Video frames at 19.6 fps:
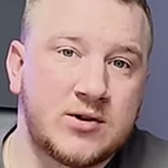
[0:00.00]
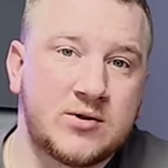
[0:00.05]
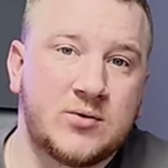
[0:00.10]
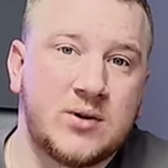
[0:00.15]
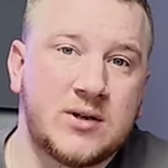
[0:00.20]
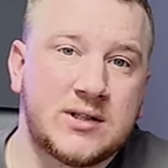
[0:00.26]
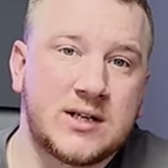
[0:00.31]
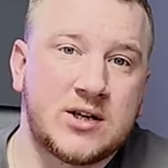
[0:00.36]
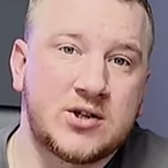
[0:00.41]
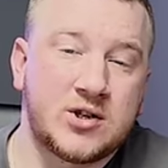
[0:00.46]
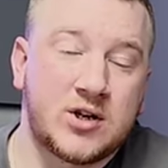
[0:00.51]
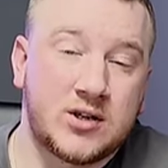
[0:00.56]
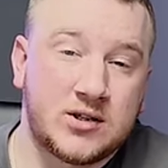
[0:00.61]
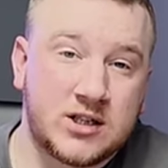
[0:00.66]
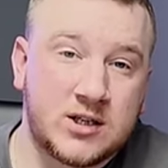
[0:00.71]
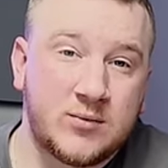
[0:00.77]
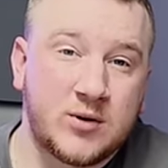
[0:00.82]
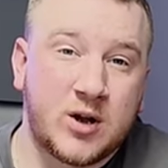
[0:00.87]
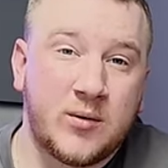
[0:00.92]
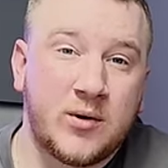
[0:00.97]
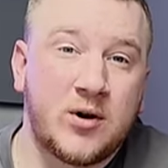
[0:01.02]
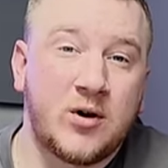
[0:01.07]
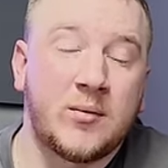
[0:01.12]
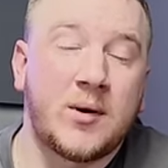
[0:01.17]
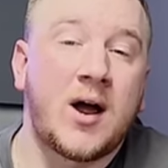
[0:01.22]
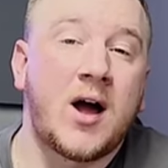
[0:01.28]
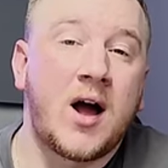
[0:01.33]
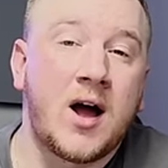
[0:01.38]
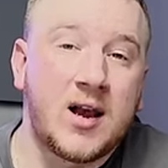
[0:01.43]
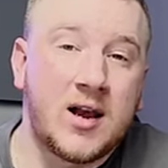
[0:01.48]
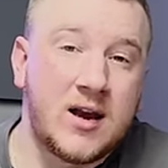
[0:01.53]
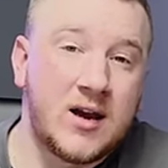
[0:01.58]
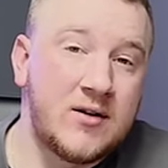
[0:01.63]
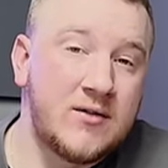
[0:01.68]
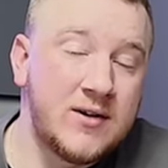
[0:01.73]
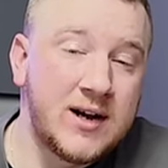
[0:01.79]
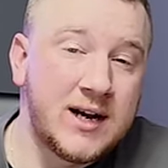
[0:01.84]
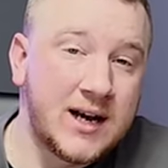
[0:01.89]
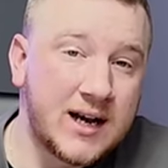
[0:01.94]
is always that chance someone coming along that I
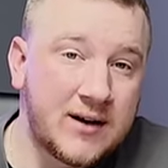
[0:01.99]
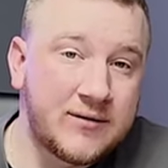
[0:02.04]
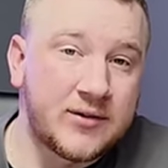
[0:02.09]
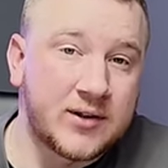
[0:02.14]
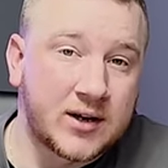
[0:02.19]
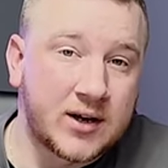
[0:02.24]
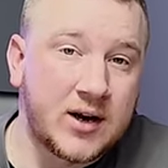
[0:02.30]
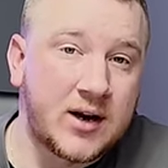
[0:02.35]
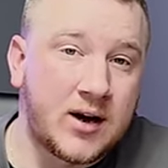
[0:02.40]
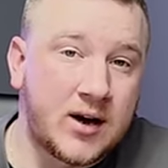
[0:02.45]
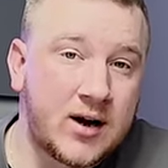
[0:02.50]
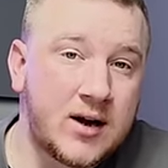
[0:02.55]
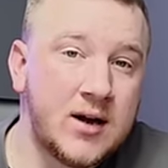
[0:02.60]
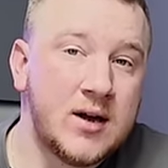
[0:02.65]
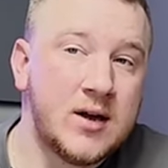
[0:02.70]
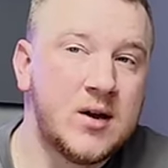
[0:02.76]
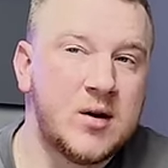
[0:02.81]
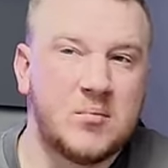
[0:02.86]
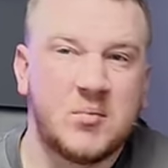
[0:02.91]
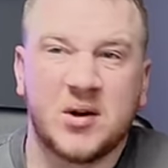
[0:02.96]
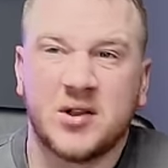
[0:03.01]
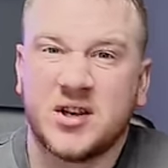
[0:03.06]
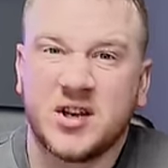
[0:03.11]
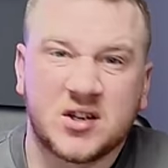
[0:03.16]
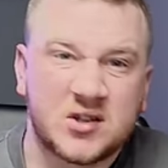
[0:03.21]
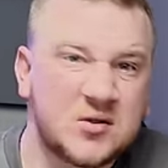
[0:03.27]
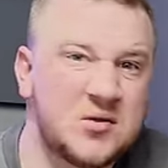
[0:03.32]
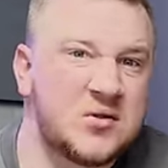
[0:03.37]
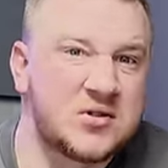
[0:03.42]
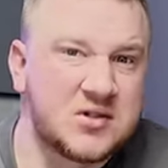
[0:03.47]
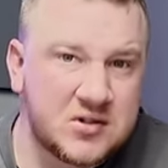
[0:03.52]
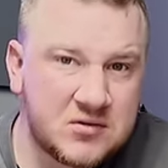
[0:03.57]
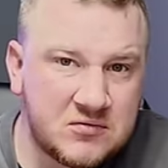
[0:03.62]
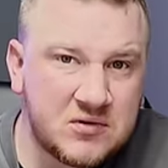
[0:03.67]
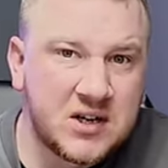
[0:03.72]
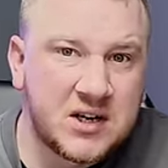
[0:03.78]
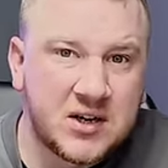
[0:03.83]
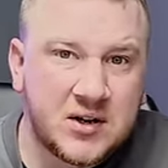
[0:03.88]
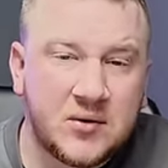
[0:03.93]
really love the car, but the exhaust is
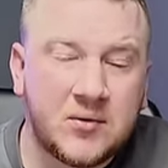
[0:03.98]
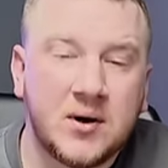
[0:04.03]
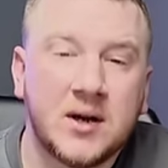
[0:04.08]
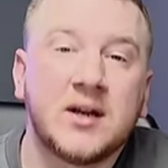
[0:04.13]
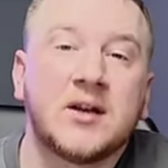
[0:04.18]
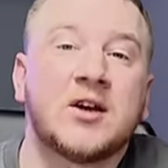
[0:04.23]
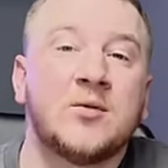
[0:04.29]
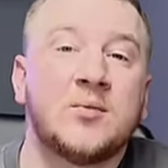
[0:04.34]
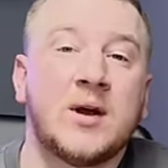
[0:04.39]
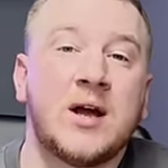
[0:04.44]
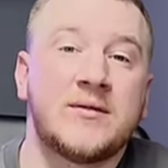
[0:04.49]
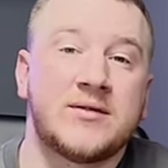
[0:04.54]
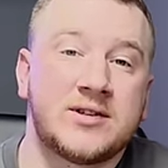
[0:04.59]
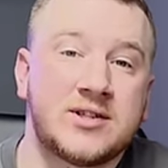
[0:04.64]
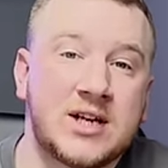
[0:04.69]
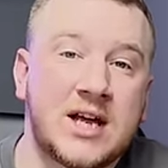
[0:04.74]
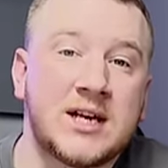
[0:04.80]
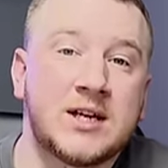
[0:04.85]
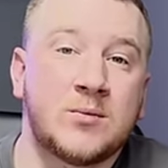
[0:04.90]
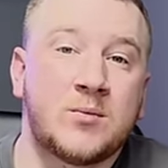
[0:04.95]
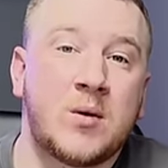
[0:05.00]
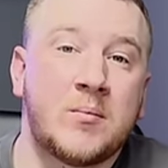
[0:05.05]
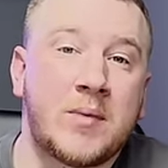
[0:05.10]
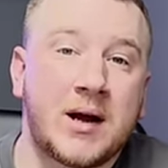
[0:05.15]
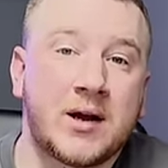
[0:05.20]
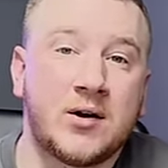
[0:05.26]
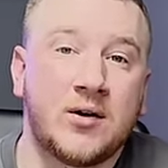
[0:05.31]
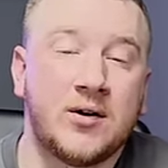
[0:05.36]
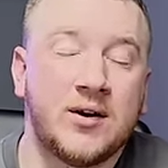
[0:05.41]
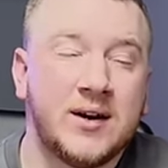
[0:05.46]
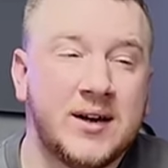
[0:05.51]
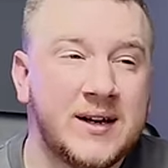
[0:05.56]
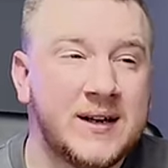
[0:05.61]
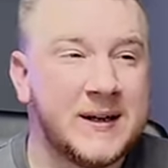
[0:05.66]
really annoying. Could we have a standard one back on?